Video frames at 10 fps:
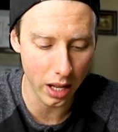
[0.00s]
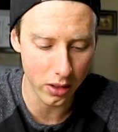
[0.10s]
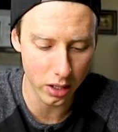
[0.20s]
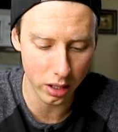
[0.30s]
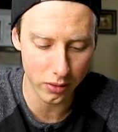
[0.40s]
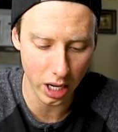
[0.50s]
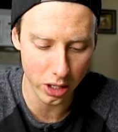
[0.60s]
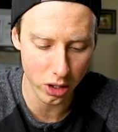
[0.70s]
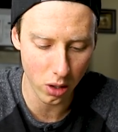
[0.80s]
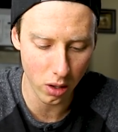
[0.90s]
and the Nerf
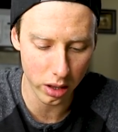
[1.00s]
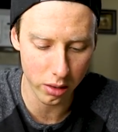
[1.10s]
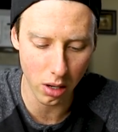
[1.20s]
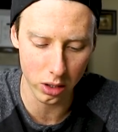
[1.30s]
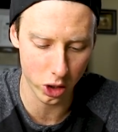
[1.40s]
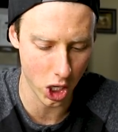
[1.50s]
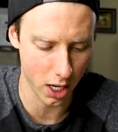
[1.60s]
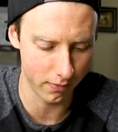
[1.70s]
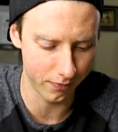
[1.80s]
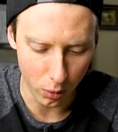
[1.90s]
Nitro Throttle
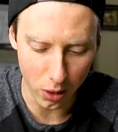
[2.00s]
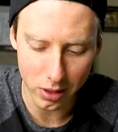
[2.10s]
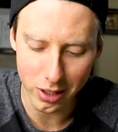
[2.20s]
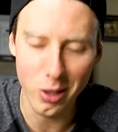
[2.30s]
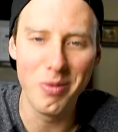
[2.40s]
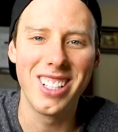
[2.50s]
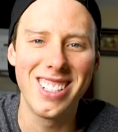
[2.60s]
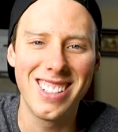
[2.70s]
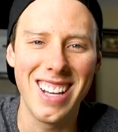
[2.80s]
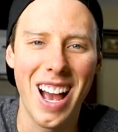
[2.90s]
Shot. Road to 2
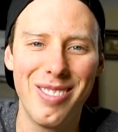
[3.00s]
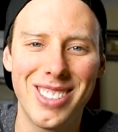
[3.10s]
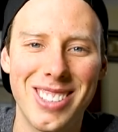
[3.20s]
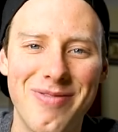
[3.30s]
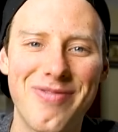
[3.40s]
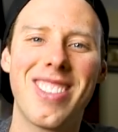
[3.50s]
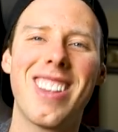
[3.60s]
million subs.